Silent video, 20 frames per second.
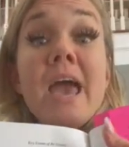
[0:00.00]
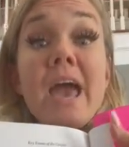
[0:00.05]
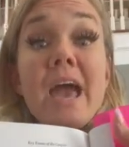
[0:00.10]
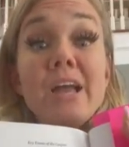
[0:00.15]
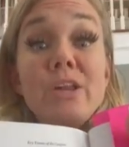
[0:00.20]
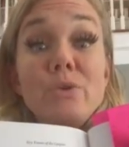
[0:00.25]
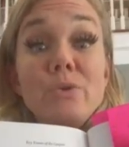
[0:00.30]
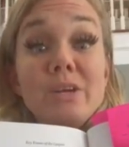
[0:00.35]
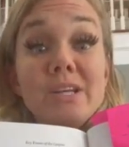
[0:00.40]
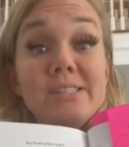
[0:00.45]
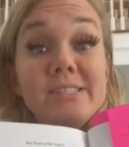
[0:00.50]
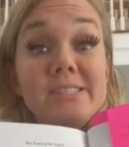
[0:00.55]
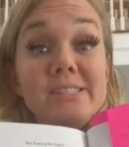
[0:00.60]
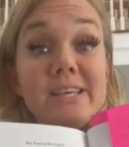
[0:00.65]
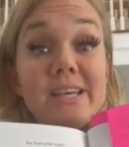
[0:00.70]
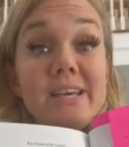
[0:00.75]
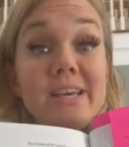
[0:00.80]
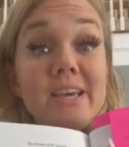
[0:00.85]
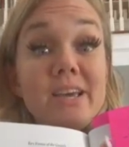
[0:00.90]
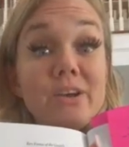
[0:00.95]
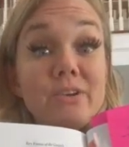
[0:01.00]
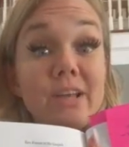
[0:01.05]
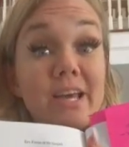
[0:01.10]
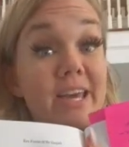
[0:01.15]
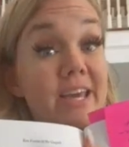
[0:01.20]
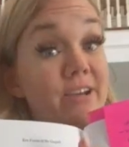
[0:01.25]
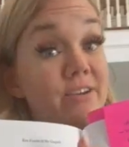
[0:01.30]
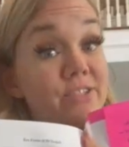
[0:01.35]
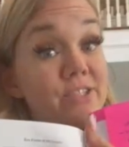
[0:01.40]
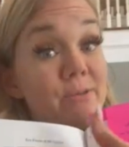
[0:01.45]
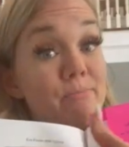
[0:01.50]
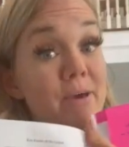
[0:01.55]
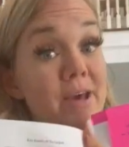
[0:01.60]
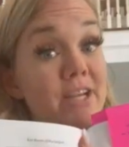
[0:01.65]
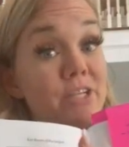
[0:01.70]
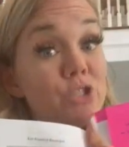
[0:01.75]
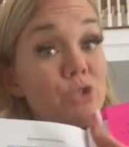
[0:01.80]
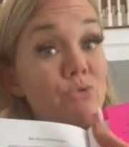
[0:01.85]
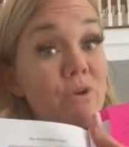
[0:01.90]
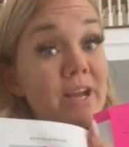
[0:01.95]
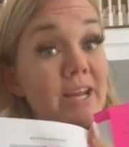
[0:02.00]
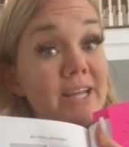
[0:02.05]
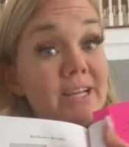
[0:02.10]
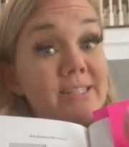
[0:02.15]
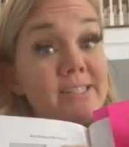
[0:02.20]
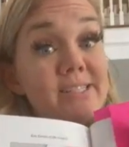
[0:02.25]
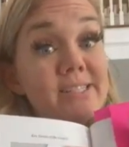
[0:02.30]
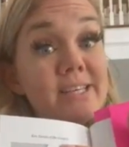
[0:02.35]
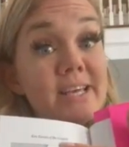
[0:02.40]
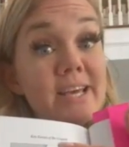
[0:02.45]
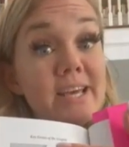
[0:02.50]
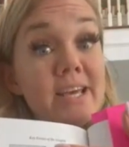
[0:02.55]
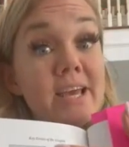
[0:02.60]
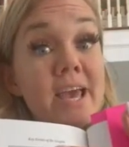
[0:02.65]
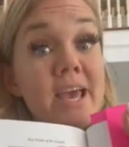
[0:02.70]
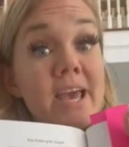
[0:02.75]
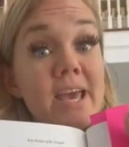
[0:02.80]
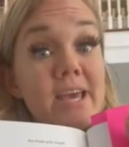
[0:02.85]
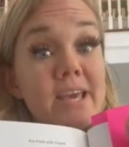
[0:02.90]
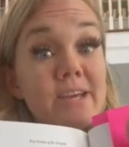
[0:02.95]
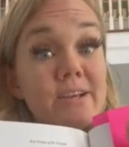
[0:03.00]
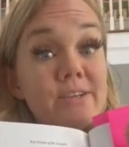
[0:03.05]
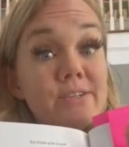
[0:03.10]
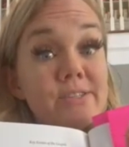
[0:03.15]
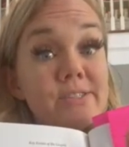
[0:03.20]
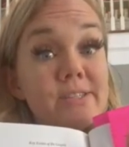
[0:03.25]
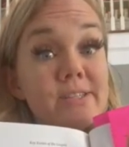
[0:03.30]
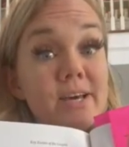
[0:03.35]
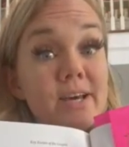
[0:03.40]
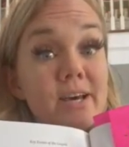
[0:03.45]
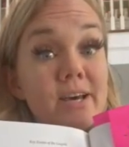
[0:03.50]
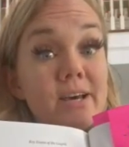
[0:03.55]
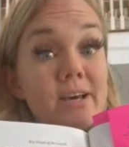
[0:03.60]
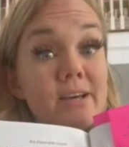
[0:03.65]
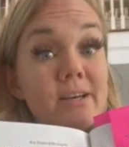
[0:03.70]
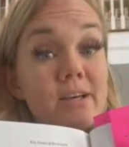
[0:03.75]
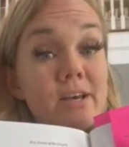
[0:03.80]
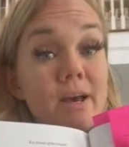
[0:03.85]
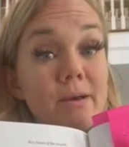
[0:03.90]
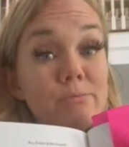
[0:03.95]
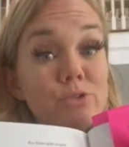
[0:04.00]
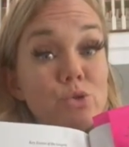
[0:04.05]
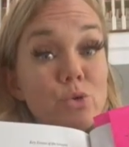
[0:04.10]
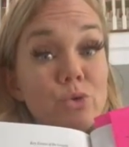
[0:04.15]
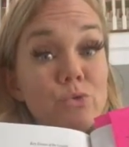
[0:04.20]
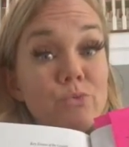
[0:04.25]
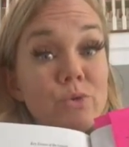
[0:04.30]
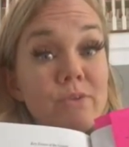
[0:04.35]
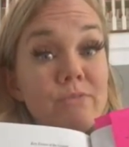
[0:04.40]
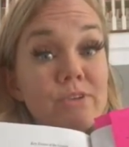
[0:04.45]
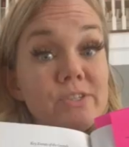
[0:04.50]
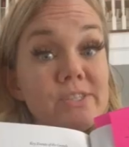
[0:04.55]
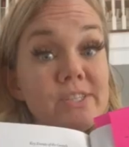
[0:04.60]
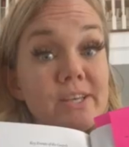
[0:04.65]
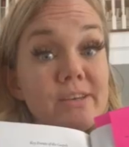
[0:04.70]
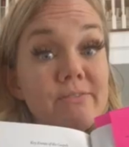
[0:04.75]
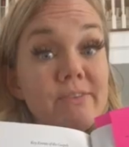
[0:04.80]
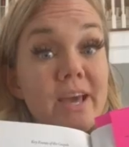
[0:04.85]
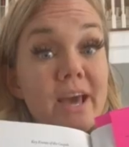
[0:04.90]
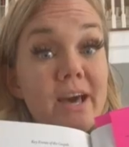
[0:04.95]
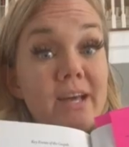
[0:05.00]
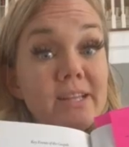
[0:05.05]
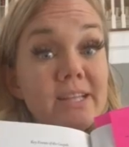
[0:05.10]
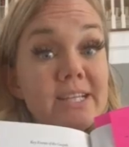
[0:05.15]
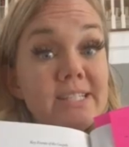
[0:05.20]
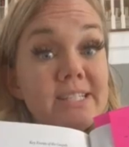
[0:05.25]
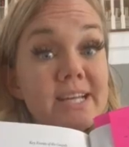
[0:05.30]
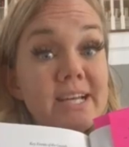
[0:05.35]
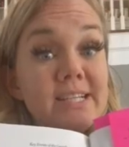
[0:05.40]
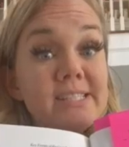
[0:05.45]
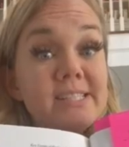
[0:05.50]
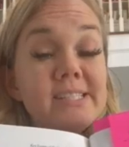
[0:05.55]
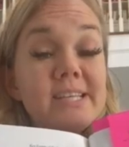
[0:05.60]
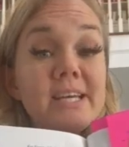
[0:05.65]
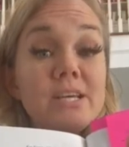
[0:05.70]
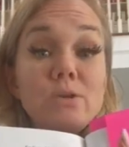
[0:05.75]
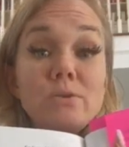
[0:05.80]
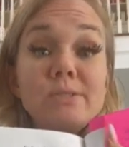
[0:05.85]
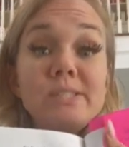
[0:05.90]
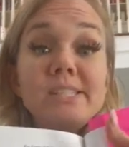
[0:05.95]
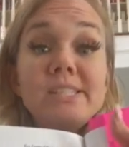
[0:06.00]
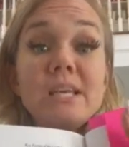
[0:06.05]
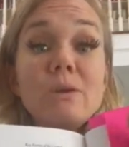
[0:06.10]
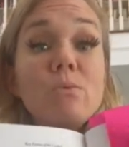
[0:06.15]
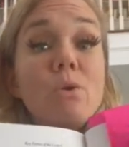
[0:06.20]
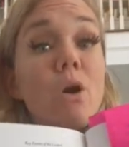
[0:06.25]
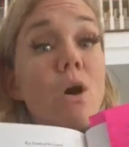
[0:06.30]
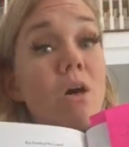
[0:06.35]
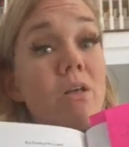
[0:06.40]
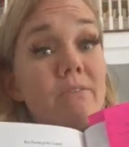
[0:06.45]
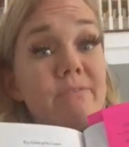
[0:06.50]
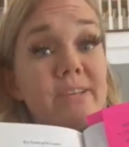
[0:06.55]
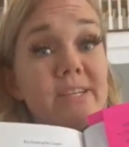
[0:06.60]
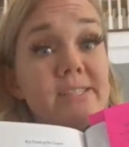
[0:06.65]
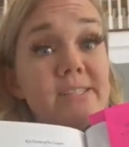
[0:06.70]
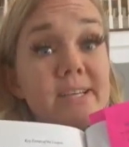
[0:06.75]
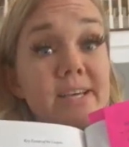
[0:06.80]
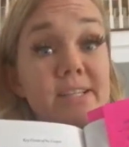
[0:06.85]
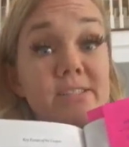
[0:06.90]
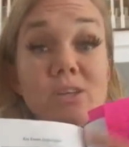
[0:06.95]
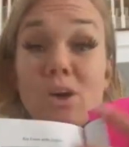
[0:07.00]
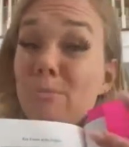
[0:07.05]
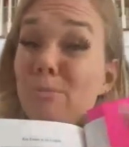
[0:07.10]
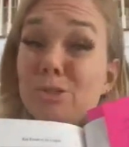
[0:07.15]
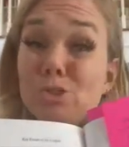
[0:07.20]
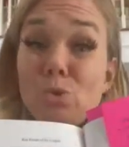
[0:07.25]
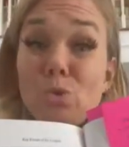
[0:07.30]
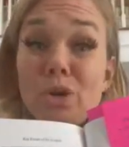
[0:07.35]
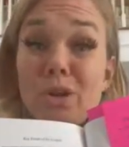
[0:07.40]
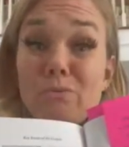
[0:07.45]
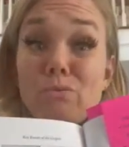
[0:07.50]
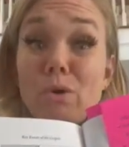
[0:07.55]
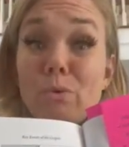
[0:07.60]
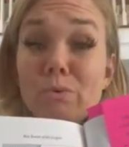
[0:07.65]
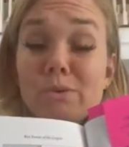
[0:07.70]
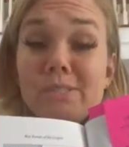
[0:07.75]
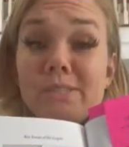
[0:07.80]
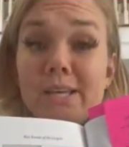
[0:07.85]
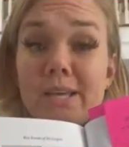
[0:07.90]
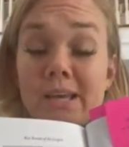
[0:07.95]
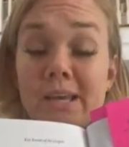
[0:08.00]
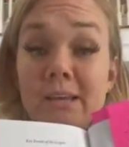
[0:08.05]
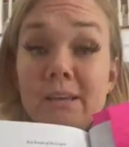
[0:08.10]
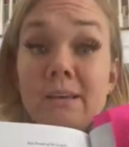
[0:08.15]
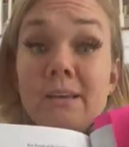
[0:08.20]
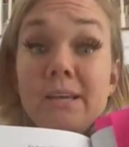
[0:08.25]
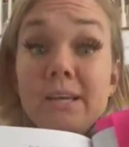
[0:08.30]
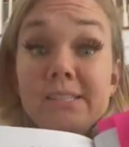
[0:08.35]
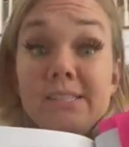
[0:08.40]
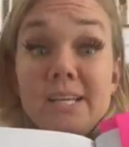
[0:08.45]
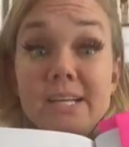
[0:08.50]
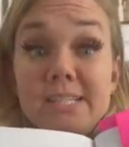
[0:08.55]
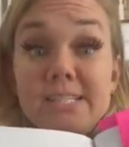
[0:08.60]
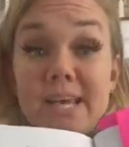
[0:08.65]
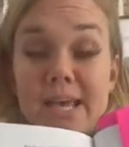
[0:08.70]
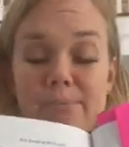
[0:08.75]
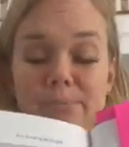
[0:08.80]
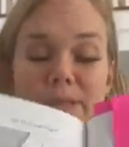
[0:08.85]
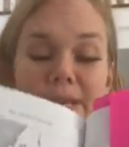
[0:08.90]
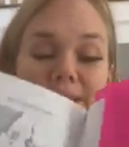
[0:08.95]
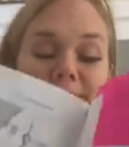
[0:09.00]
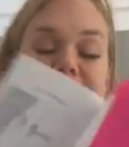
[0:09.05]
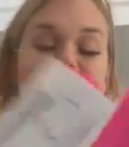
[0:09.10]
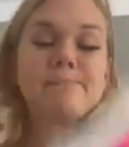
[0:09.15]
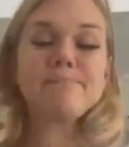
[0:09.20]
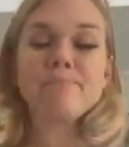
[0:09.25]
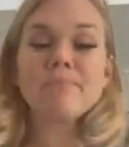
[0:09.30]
And you can see here, like here's the Mediterranean Sea, here's the Jordan River, Sea of Galilee, Dead Sea. You see where all of these things, a majority of what we're seeing is going to take place.